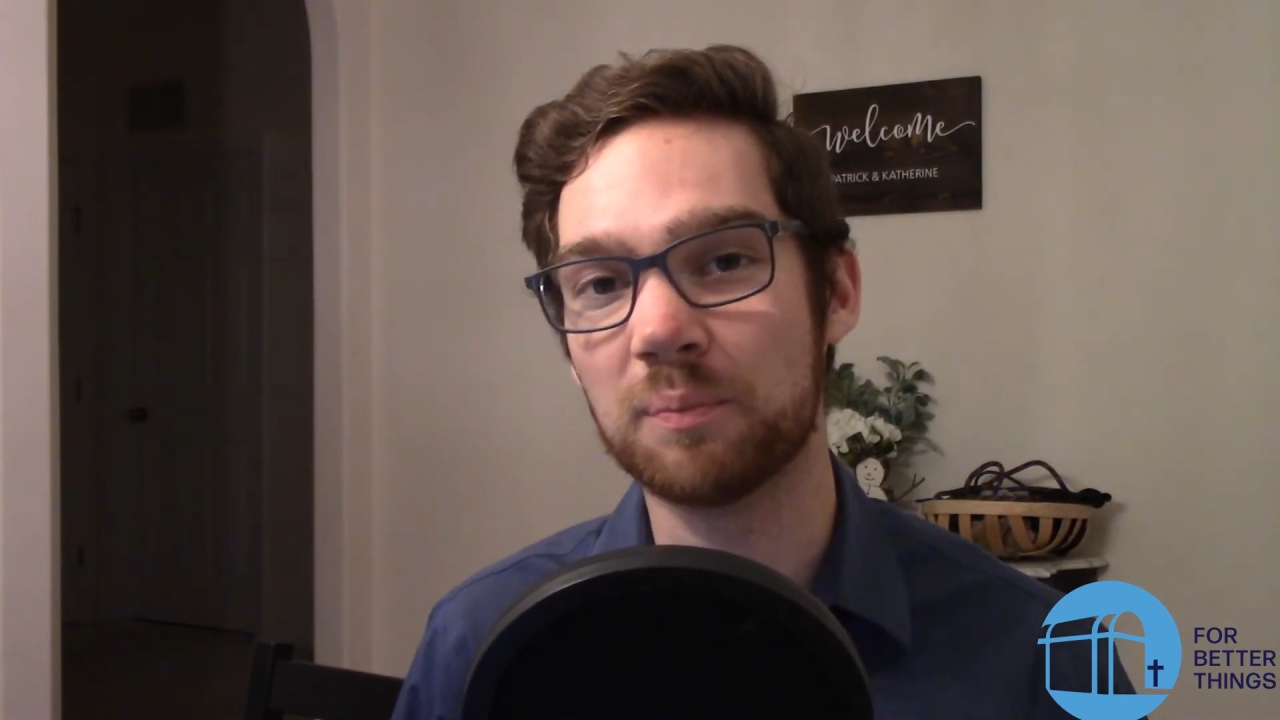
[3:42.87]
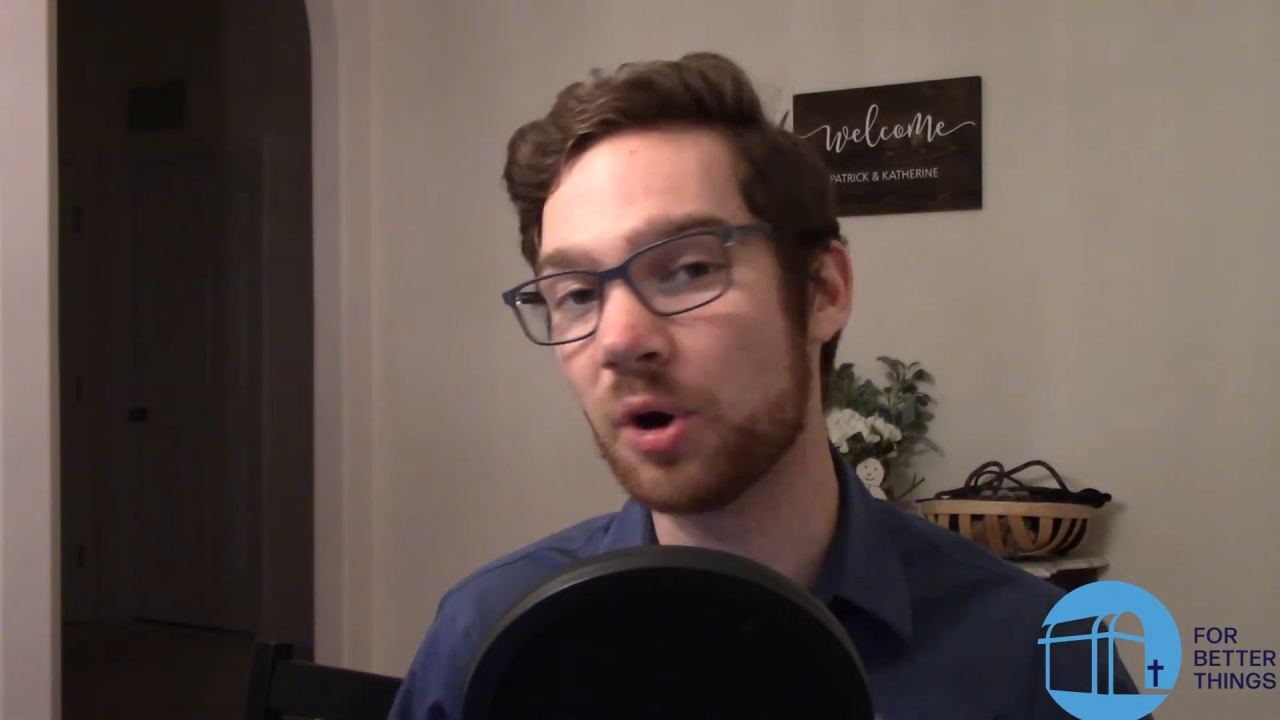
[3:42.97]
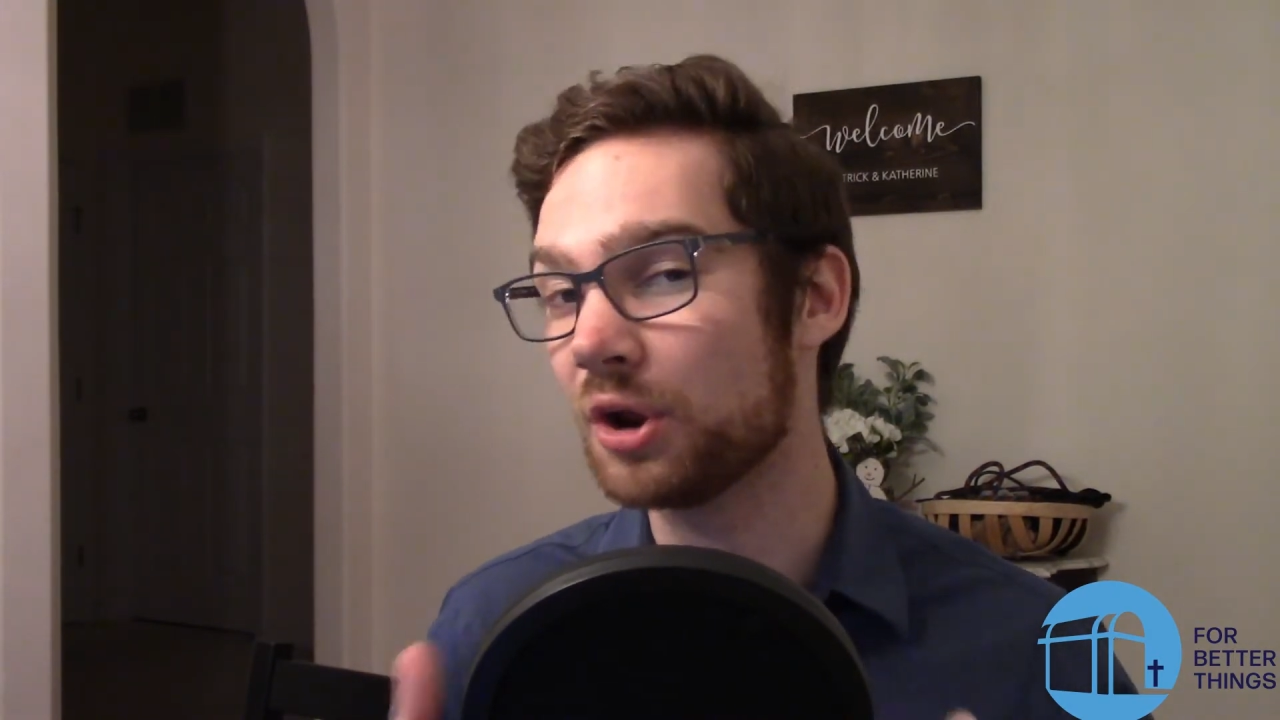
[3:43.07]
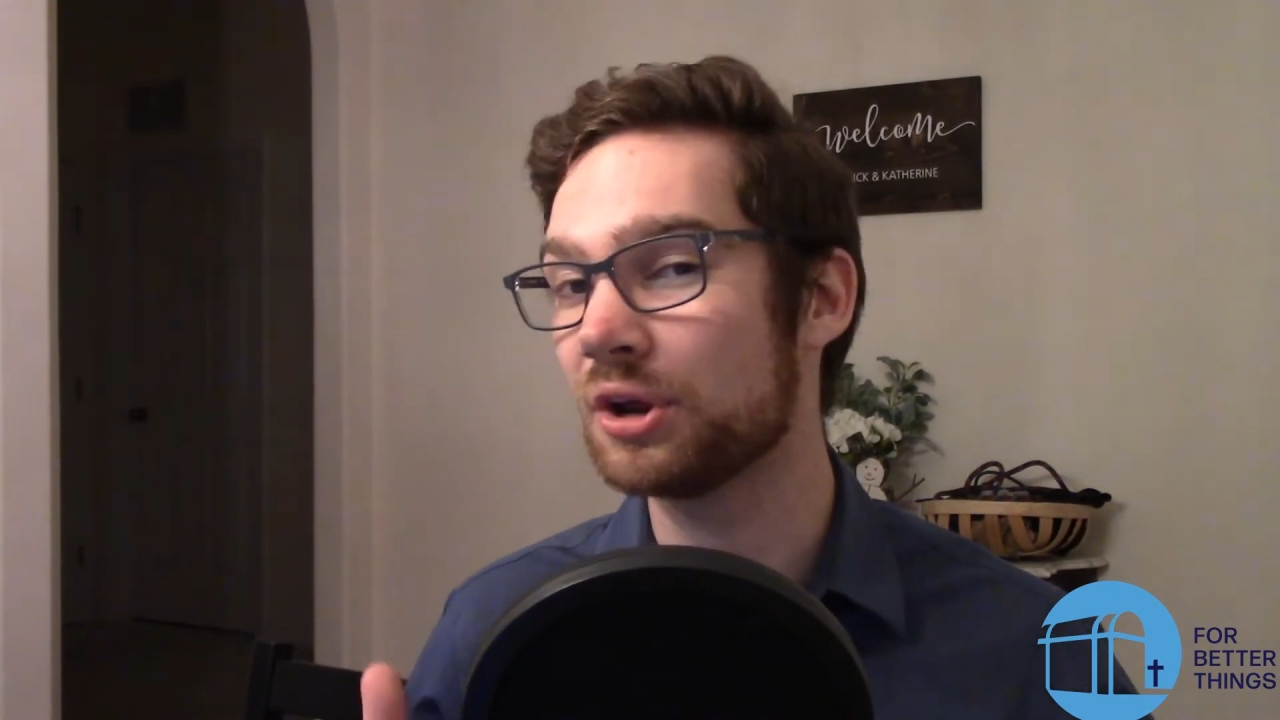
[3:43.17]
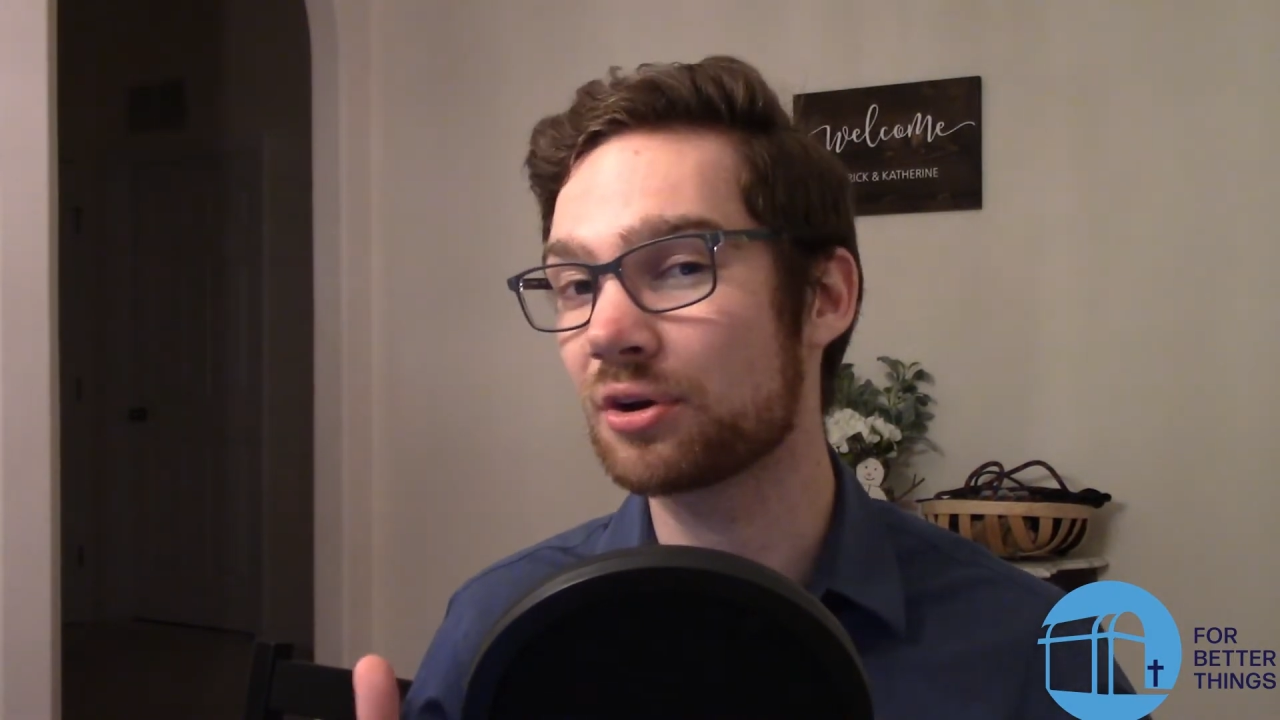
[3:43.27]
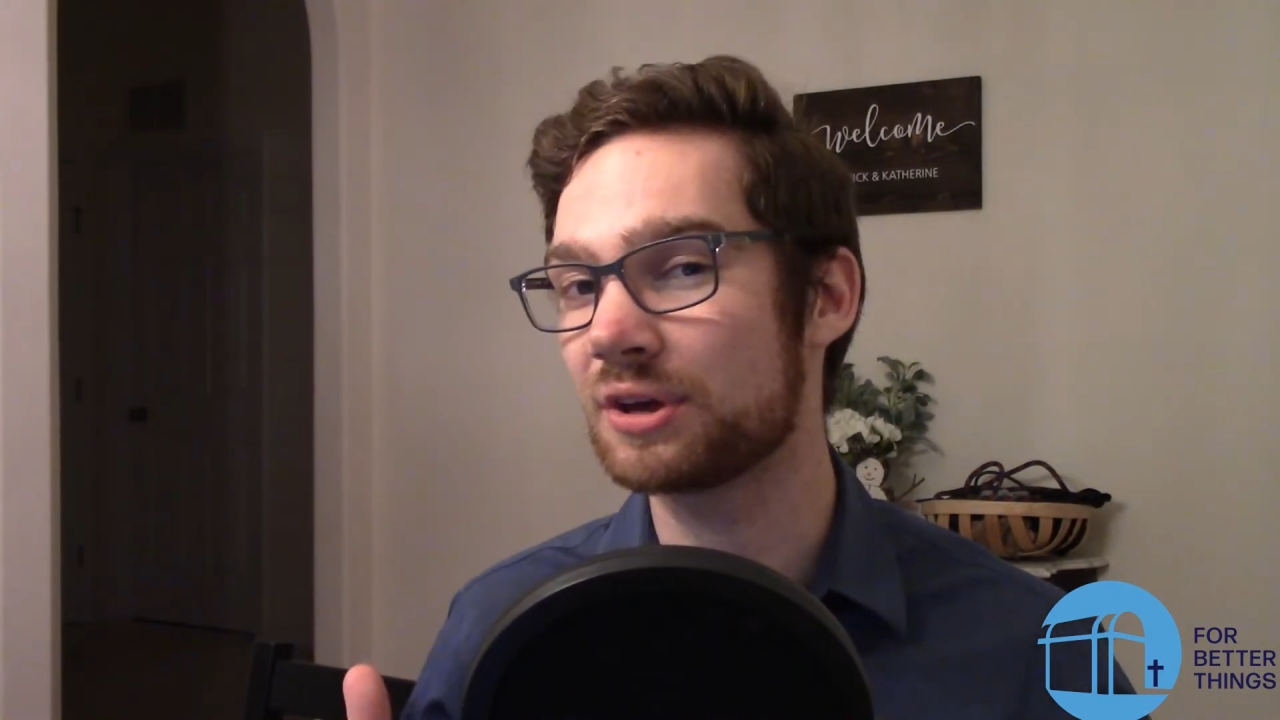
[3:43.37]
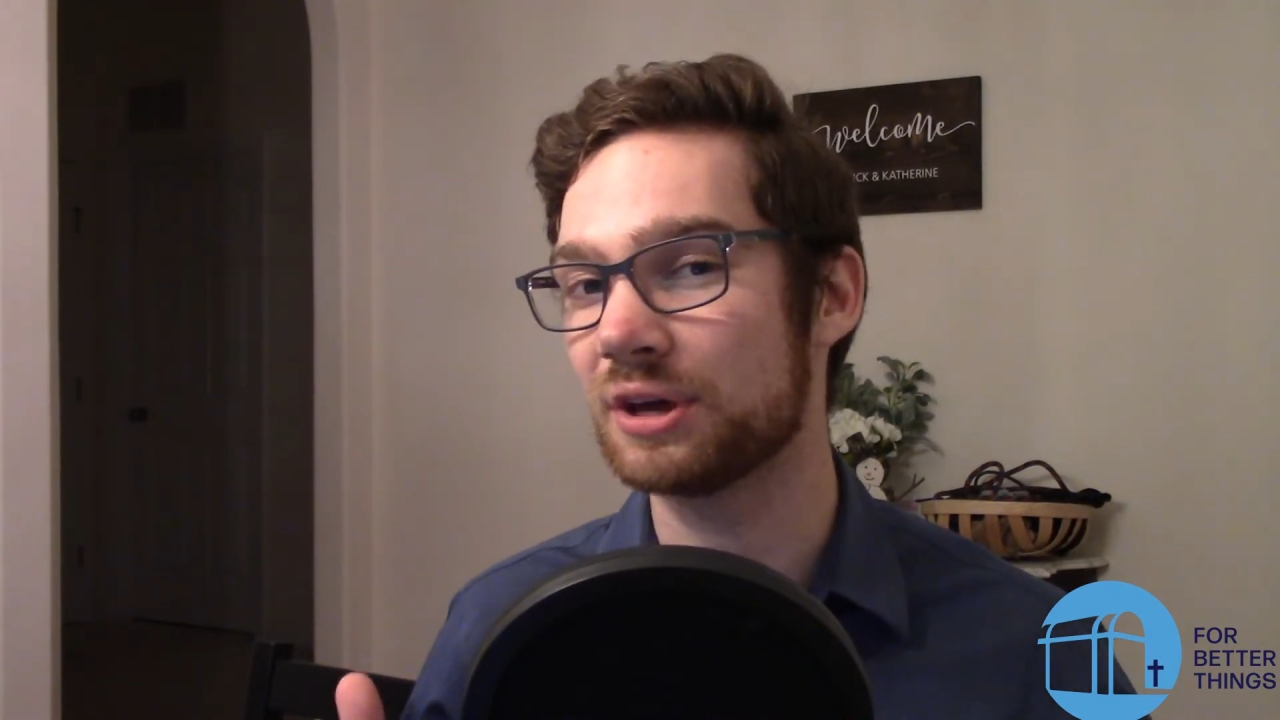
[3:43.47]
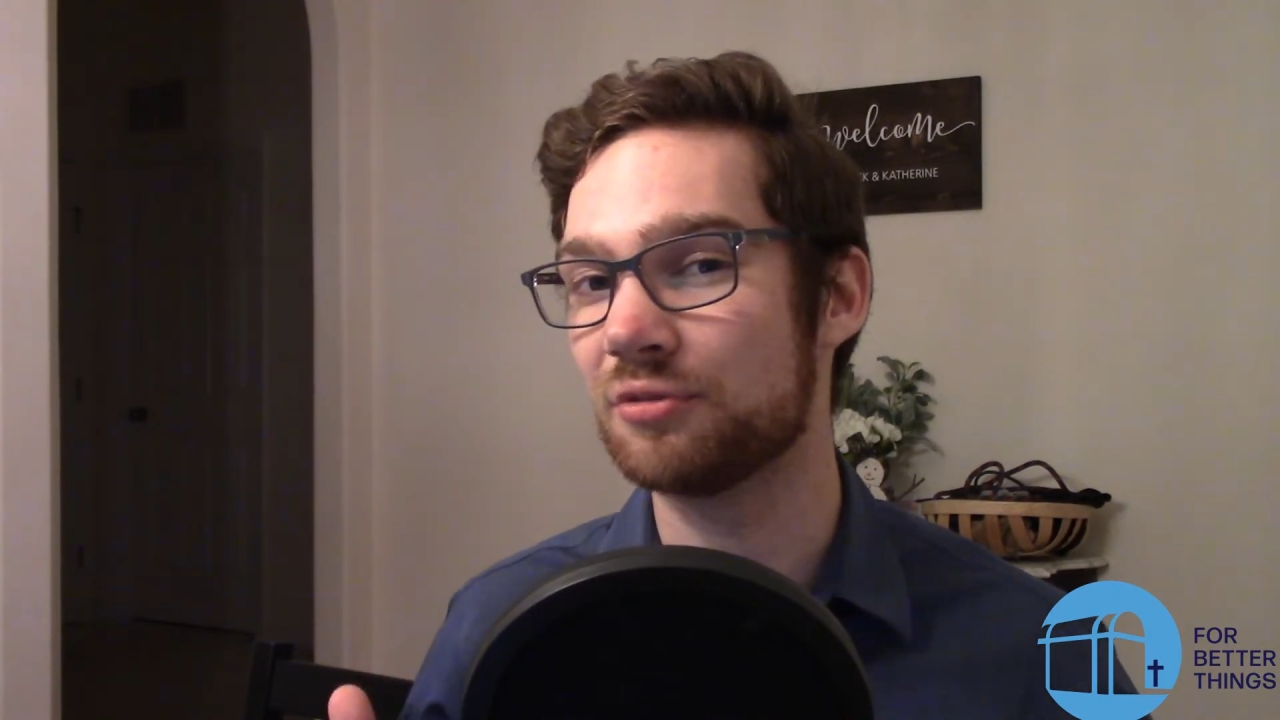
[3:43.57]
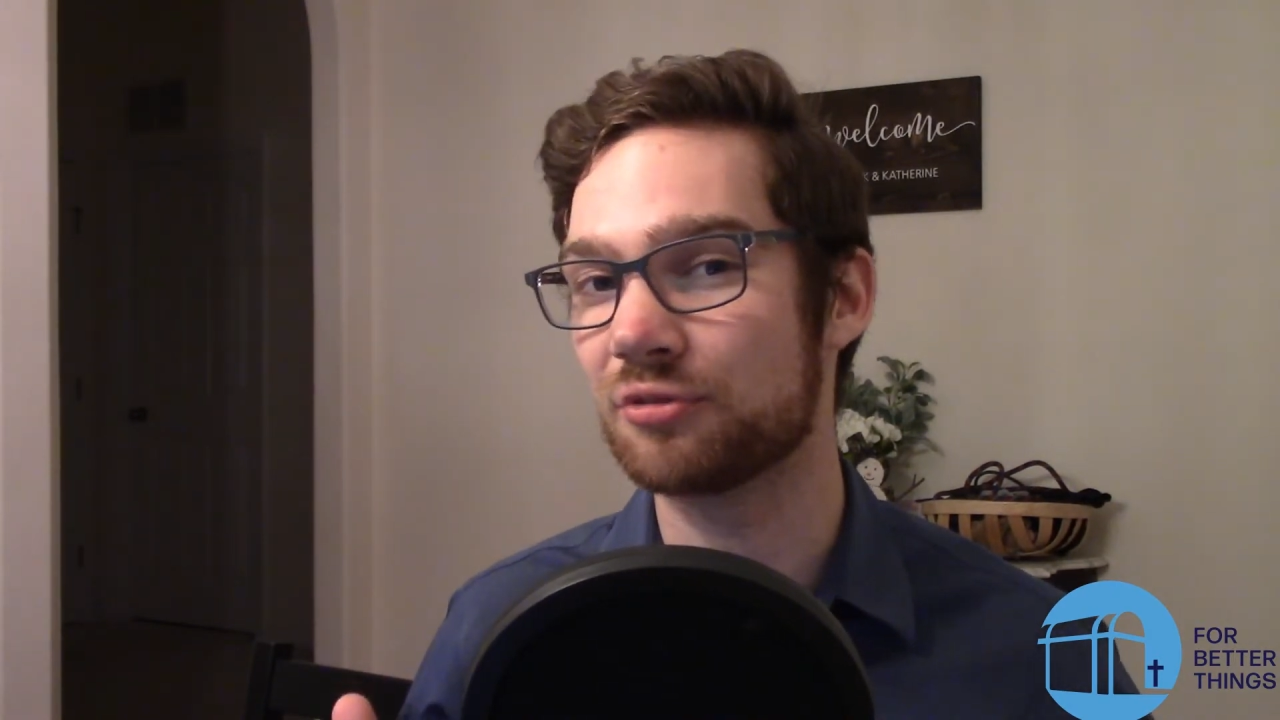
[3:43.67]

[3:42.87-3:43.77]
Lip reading: putting your kid